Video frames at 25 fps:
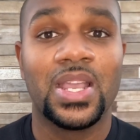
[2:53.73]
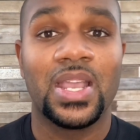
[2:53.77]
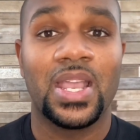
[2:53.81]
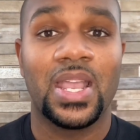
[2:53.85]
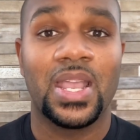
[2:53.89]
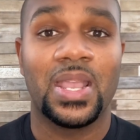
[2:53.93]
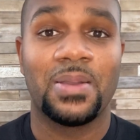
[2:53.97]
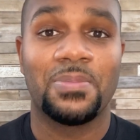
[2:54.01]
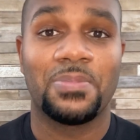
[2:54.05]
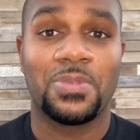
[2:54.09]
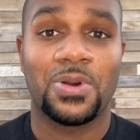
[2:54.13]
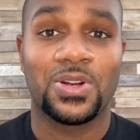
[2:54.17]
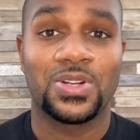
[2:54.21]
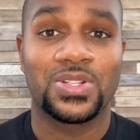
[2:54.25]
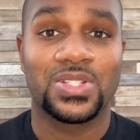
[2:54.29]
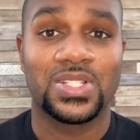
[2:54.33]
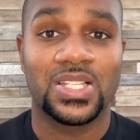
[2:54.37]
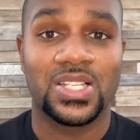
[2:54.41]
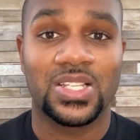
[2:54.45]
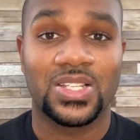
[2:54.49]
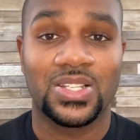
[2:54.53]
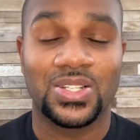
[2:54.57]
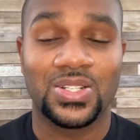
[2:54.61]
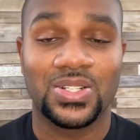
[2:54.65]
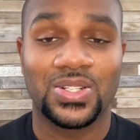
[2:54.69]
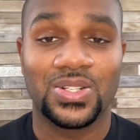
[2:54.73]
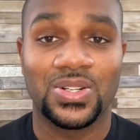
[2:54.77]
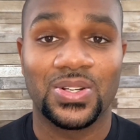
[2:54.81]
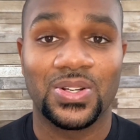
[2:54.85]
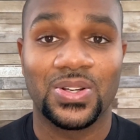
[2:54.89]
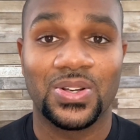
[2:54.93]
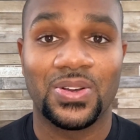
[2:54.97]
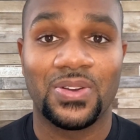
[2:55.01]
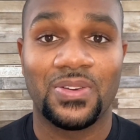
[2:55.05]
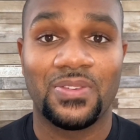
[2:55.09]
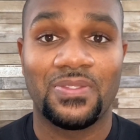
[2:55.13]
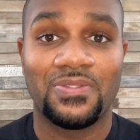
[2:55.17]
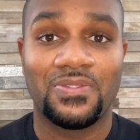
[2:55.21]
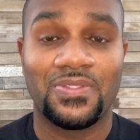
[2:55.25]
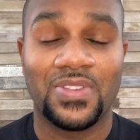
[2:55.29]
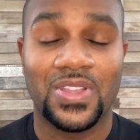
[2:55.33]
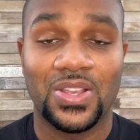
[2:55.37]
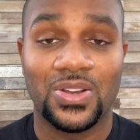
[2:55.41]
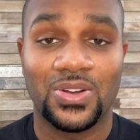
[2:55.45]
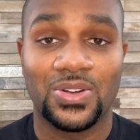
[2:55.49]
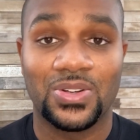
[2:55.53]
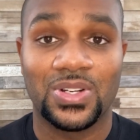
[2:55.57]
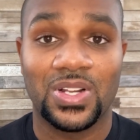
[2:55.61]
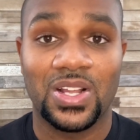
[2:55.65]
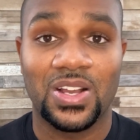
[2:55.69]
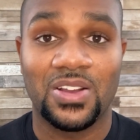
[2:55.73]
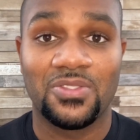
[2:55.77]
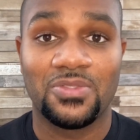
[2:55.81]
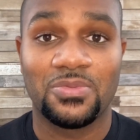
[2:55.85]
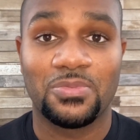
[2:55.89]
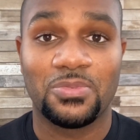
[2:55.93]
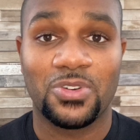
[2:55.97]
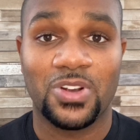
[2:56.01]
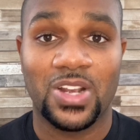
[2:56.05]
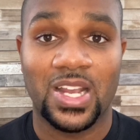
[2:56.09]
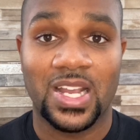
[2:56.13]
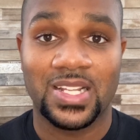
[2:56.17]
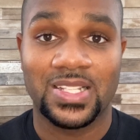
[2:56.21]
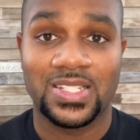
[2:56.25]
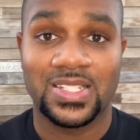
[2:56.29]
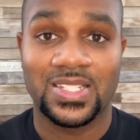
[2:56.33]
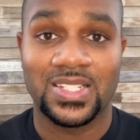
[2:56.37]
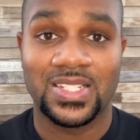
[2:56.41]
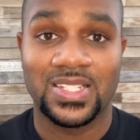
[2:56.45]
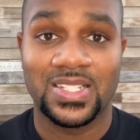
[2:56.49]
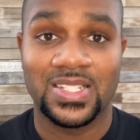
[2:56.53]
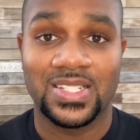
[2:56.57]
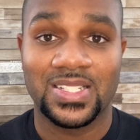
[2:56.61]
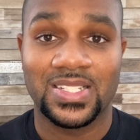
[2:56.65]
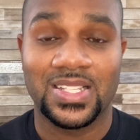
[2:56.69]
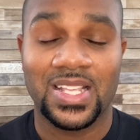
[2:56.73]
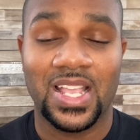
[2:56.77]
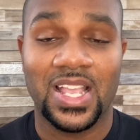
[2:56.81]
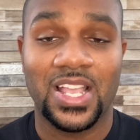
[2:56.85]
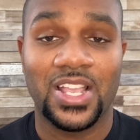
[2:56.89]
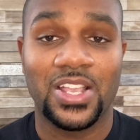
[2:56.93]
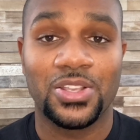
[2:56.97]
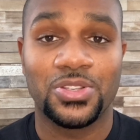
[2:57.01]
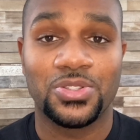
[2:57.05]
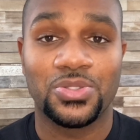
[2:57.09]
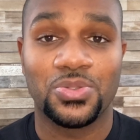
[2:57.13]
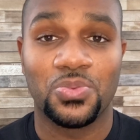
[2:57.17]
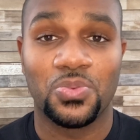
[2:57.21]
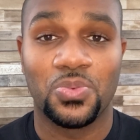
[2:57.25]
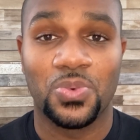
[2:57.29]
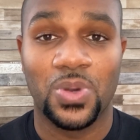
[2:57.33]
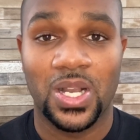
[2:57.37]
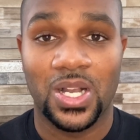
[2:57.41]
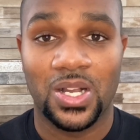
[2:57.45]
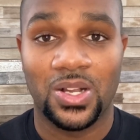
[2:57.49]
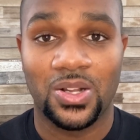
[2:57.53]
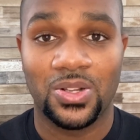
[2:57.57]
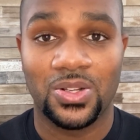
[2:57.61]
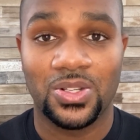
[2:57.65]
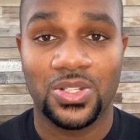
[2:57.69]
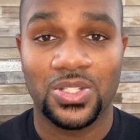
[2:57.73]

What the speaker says: a particular field of practice as well.